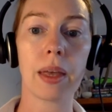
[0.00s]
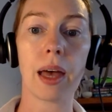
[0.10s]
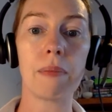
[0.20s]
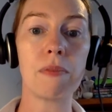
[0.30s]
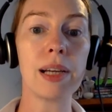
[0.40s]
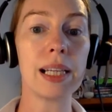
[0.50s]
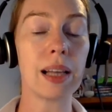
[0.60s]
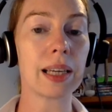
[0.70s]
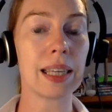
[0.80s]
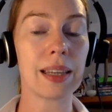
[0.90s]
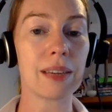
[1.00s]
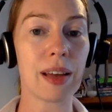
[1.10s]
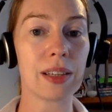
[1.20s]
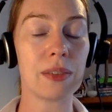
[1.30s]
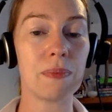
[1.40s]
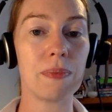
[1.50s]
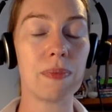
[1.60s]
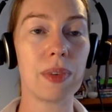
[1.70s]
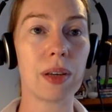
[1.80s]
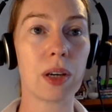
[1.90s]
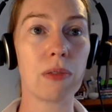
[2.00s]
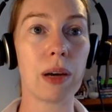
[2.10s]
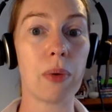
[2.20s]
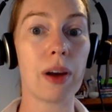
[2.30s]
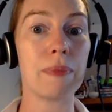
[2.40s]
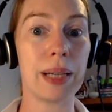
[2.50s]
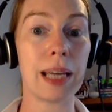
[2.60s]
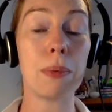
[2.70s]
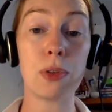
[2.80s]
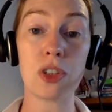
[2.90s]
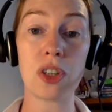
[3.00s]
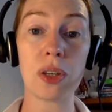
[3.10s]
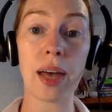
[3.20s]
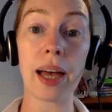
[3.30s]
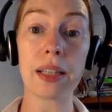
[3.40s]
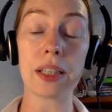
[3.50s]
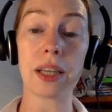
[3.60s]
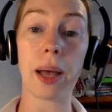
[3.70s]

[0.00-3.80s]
I'm really lucky that I've had a a career where I've been able to do that.